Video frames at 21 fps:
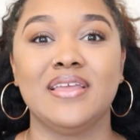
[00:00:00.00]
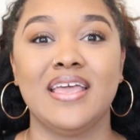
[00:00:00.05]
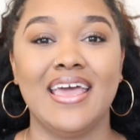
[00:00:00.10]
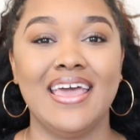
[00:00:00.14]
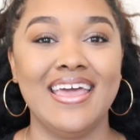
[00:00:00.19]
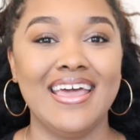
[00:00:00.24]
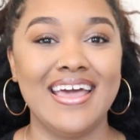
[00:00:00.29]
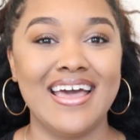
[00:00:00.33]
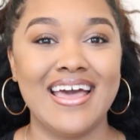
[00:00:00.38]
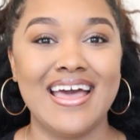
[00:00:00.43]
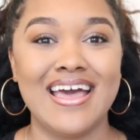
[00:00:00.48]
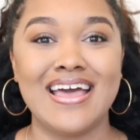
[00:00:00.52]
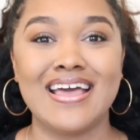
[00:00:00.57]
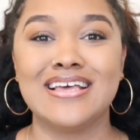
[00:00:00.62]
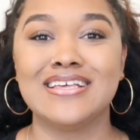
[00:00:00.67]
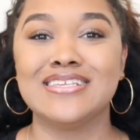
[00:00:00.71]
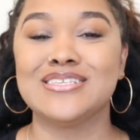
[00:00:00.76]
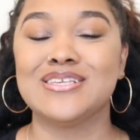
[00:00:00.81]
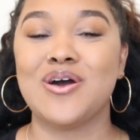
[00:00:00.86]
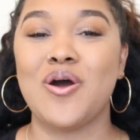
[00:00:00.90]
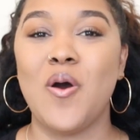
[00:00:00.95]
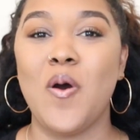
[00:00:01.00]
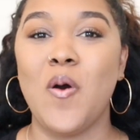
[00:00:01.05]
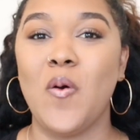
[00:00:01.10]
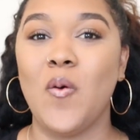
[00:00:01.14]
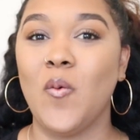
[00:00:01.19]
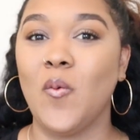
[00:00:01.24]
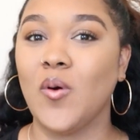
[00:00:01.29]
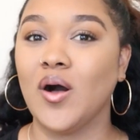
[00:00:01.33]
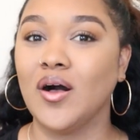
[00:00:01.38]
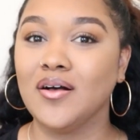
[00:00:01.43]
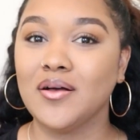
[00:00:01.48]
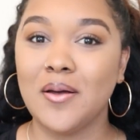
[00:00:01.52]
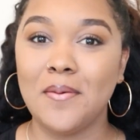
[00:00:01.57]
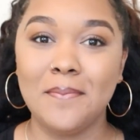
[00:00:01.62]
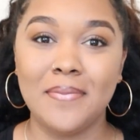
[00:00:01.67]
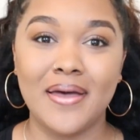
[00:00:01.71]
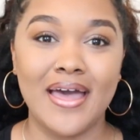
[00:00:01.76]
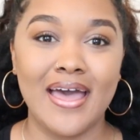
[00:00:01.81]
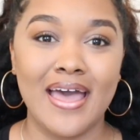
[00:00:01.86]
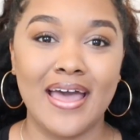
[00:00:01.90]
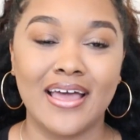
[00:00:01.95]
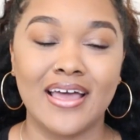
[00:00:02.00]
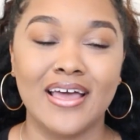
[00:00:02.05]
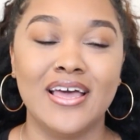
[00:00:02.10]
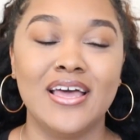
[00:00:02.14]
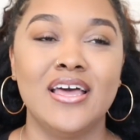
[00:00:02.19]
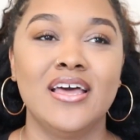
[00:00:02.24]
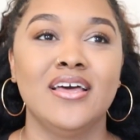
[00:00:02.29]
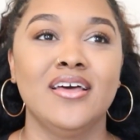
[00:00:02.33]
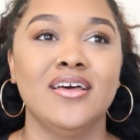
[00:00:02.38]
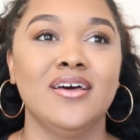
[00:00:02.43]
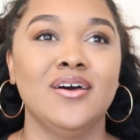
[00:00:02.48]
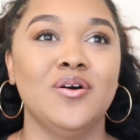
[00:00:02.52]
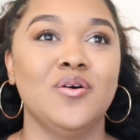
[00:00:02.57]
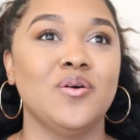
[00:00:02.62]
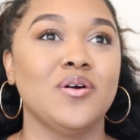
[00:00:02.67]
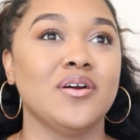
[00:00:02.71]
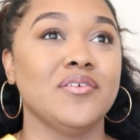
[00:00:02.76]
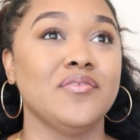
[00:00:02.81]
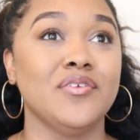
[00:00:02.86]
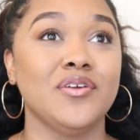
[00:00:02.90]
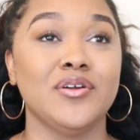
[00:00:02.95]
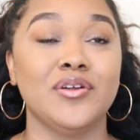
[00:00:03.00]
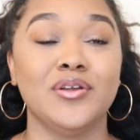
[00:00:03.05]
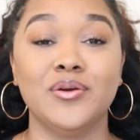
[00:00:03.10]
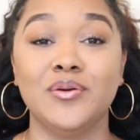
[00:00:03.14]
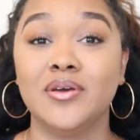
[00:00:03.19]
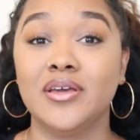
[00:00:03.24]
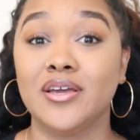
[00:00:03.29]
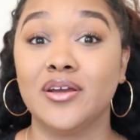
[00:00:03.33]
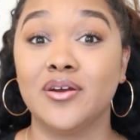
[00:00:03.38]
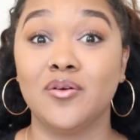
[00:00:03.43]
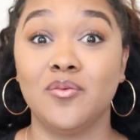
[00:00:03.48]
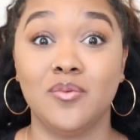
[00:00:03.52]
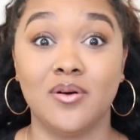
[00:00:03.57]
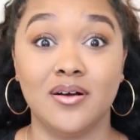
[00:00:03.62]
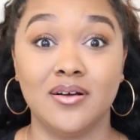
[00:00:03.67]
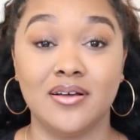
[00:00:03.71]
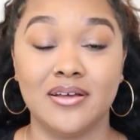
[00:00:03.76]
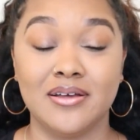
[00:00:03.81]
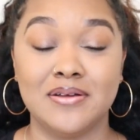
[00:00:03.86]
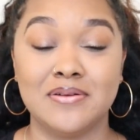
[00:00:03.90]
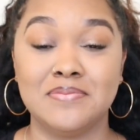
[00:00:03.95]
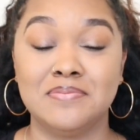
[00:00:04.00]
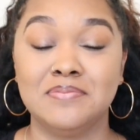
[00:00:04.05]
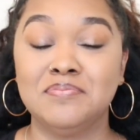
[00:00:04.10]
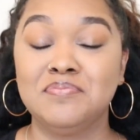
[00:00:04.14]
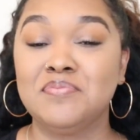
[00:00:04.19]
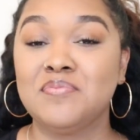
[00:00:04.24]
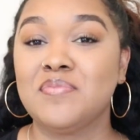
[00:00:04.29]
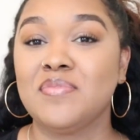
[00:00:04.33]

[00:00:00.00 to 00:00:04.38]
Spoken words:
Hey guys, welcome back, or if you're new here, welcome.